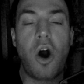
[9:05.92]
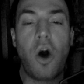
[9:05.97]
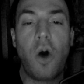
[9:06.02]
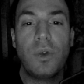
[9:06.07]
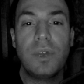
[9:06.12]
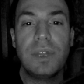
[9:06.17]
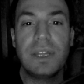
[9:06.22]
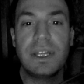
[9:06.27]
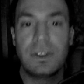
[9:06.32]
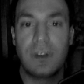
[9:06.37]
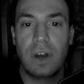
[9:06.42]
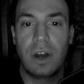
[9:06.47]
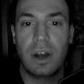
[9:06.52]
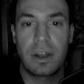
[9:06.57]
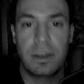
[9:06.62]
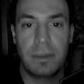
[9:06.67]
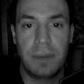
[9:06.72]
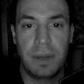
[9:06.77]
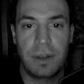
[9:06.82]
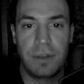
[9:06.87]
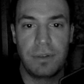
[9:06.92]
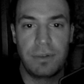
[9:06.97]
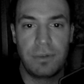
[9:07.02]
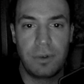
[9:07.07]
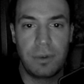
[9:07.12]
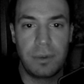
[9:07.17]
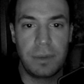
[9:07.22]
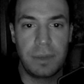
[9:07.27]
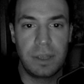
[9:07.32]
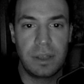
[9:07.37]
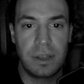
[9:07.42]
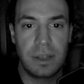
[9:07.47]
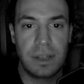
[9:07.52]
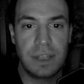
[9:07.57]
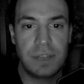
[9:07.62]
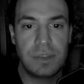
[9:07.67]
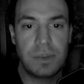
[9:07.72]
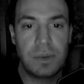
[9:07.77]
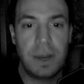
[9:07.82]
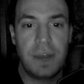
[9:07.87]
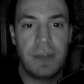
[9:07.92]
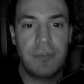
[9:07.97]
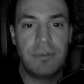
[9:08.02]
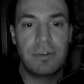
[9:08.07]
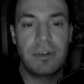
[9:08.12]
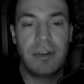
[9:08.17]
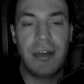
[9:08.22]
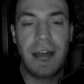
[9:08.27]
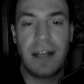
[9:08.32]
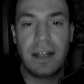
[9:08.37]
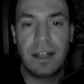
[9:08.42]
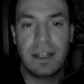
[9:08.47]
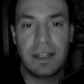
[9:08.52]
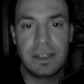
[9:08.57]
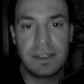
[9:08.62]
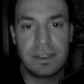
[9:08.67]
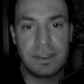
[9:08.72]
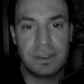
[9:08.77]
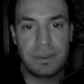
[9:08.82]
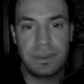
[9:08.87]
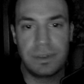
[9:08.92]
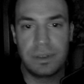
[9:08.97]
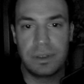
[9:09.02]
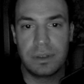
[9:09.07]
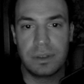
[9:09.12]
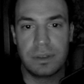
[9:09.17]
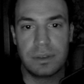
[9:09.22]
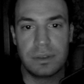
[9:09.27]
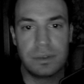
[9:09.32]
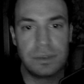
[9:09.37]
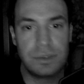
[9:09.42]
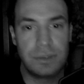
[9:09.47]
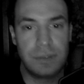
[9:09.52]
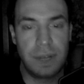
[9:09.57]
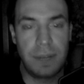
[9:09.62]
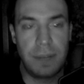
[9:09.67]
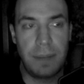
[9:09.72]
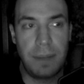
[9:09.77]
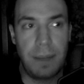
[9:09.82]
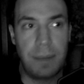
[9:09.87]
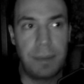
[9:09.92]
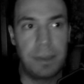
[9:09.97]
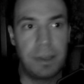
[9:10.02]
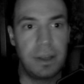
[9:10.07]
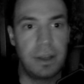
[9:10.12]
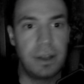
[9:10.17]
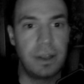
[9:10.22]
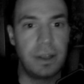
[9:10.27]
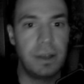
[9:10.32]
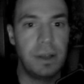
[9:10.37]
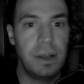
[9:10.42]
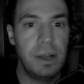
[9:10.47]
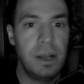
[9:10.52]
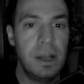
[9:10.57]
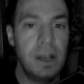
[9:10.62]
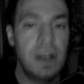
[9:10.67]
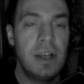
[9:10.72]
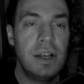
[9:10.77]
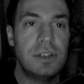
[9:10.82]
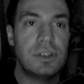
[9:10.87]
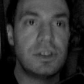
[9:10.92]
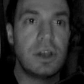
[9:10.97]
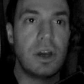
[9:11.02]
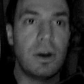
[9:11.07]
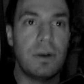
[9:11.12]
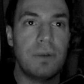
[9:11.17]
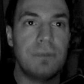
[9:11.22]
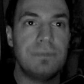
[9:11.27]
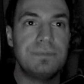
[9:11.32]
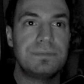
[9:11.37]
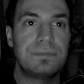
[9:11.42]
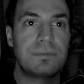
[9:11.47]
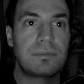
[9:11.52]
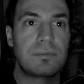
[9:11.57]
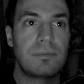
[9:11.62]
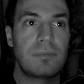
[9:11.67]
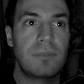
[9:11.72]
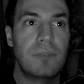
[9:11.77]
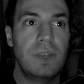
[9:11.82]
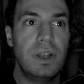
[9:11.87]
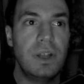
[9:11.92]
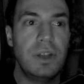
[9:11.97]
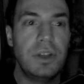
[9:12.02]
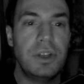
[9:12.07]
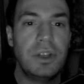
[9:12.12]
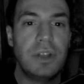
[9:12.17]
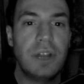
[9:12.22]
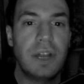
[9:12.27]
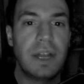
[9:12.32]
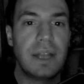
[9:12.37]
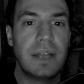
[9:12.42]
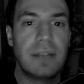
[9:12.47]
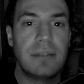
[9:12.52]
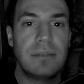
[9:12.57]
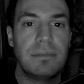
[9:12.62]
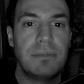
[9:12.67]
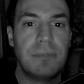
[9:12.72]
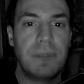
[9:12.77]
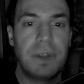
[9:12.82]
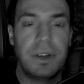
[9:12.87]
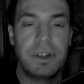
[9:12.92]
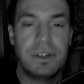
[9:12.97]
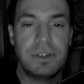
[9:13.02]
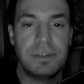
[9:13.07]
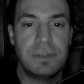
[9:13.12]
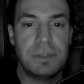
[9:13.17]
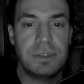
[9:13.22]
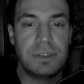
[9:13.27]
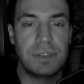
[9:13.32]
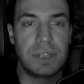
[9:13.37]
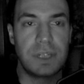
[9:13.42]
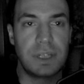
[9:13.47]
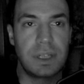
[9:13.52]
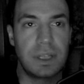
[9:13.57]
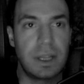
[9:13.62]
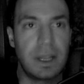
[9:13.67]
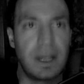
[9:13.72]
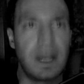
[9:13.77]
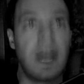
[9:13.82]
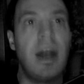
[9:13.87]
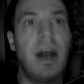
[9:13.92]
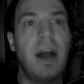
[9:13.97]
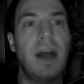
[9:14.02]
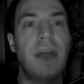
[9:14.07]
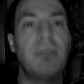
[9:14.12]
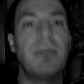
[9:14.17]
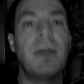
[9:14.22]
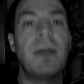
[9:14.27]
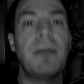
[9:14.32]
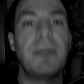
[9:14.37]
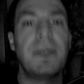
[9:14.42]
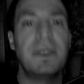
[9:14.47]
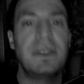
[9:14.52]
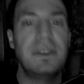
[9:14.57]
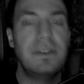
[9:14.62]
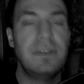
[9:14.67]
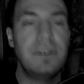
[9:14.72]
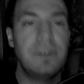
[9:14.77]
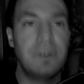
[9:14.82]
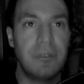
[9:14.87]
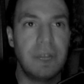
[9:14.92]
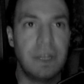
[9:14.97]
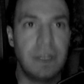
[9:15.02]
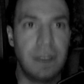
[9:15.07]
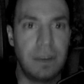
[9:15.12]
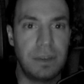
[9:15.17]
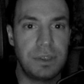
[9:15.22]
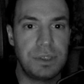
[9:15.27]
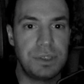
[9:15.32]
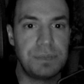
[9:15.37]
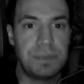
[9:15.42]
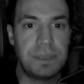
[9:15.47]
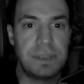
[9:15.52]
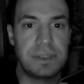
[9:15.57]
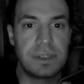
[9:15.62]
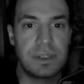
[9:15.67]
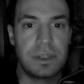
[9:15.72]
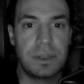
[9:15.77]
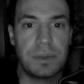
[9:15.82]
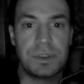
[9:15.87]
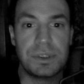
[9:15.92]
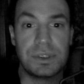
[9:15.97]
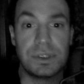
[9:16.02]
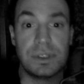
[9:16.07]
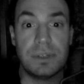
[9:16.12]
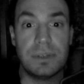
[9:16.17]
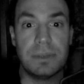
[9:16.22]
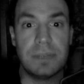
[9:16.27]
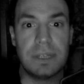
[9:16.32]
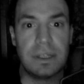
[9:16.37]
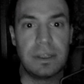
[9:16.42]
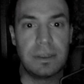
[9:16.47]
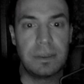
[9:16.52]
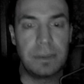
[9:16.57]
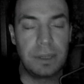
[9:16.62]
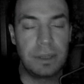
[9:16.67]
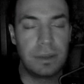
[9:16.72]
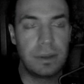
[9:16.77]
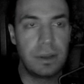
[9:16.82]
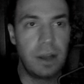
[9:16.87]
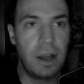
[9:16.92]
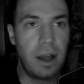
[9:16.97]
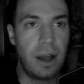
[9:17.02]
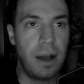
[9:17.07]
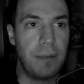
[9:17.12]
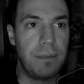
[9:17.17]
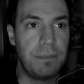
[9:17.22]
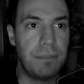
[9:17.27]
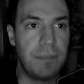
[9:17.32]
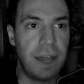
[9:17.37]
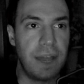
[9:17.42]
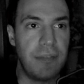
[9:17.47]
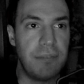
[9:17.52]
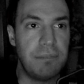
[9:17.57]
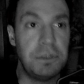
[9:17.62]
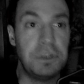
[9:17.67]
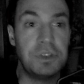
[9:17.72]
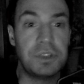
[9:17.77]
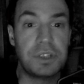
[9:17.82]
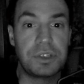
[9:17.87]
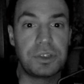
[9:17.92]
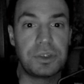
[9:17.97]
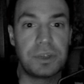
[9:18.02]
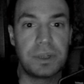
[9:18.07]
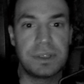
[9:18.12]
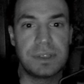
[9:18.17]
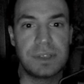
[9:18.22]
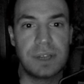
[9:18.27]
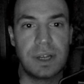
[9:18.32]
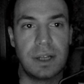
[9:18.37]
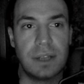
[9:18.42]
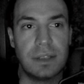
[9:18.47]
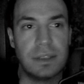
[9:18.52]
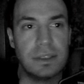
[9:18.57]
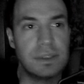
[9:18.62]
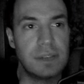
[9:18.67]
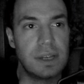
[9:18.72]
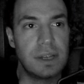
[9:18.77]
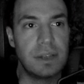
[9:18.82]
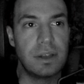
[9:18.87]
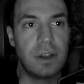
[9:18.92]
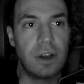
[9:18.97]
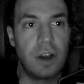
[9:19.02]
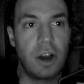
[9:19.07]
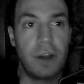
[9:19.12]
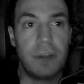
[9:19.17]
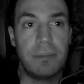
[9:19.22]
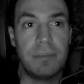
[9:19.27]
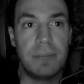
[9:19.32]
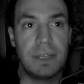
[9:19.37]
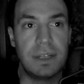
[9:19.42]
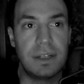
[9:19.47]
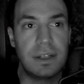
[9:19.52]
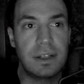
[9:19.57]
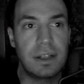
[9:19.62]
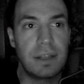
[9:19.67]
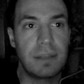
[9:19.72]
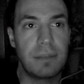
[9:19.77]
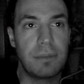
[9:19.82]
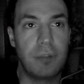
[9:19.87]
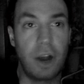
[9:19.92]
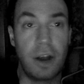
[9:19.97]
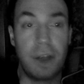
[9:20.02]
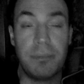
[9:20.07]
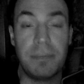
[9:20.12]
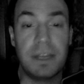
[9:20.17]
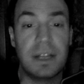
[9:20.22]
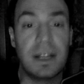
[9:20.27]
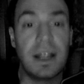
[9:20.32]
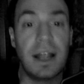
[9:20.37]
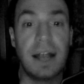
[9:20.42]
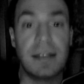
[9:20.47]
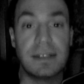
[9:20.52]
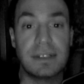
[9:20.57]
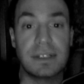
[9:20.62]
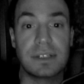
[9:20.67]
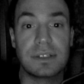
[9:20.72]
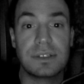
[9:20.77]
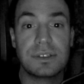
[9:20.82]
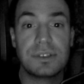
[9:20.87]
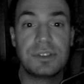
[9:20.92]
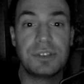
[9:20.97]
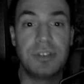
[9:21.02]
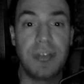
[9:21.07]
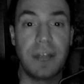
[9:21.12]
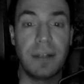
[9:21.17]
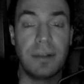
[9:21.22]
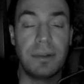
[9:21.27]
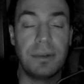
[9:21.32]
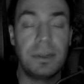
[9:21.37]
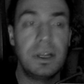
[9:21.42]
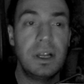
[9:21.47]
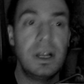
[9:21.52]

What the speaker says: only talking about conformity. That's why virality is different than straight up popularity. So, you look at periods of music, like on my TV right now, which is basically what's illuminating me. I have Music Choice on, and it's on the R&B Classics channel.